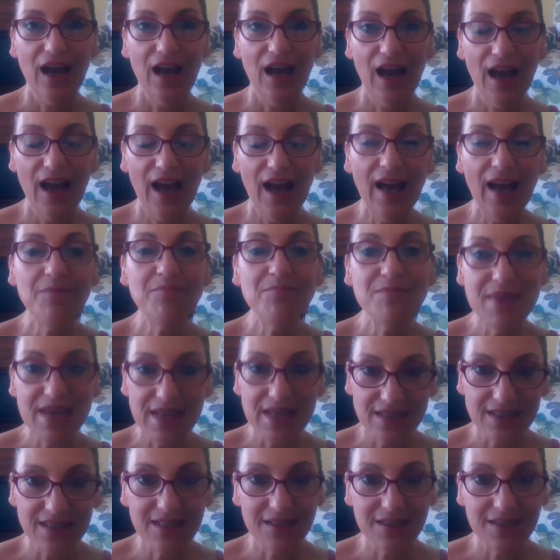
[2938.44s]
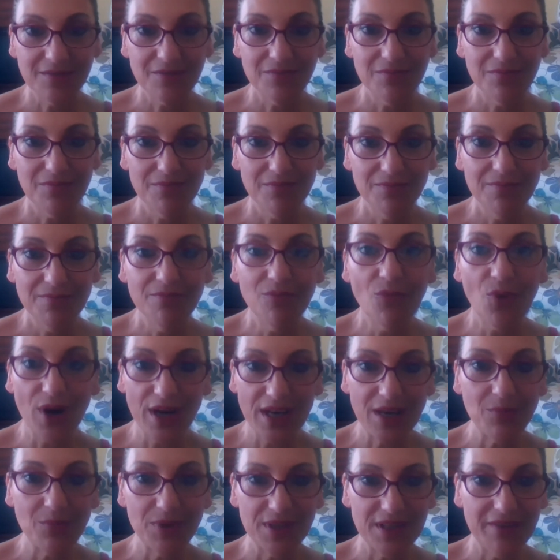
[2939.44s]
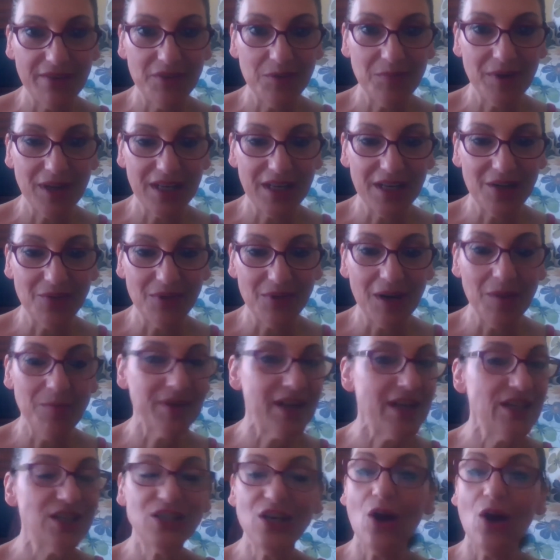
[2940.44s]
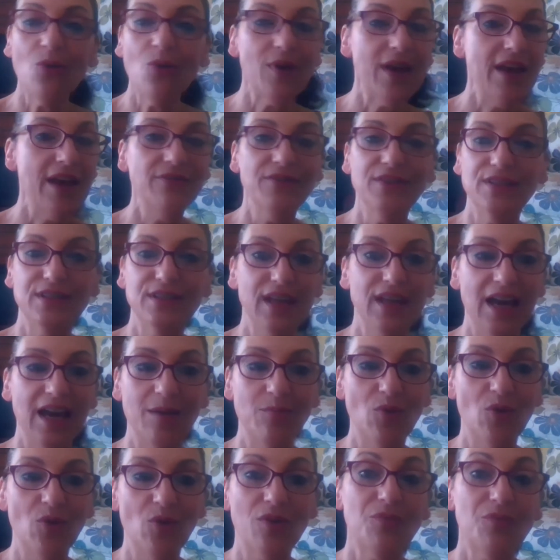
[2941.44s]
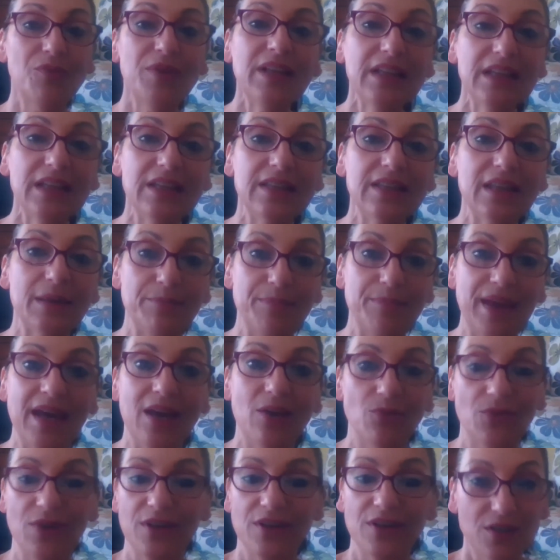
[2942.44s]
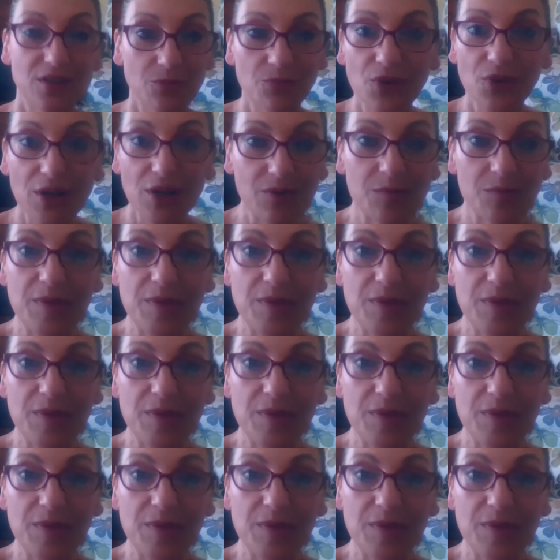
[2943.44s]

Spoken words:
I miss working with everybody, right? But I don't have the time or really the bandwidth to work with